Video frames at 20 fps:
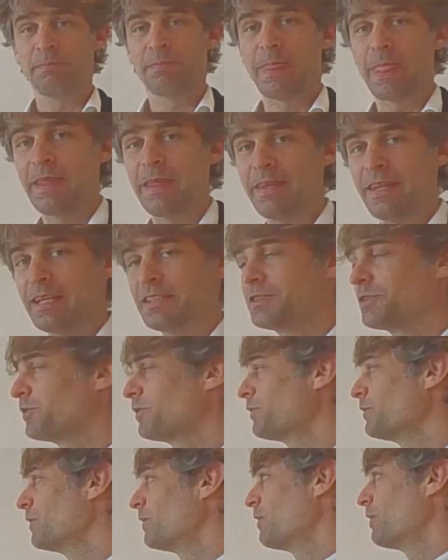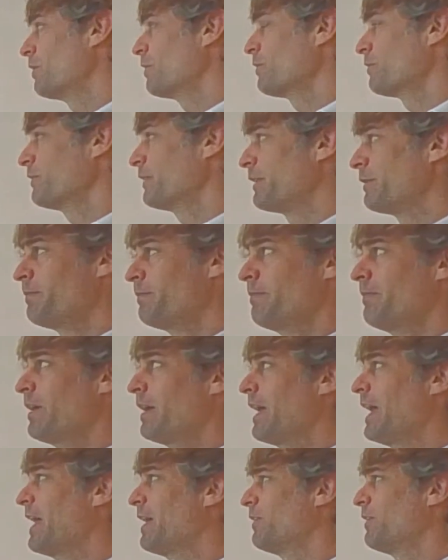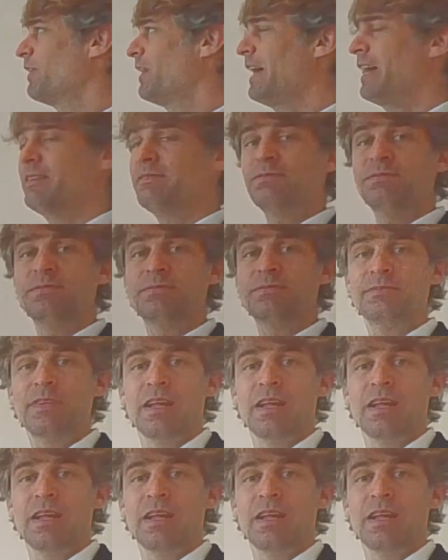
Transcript: the natural logarithm, ln,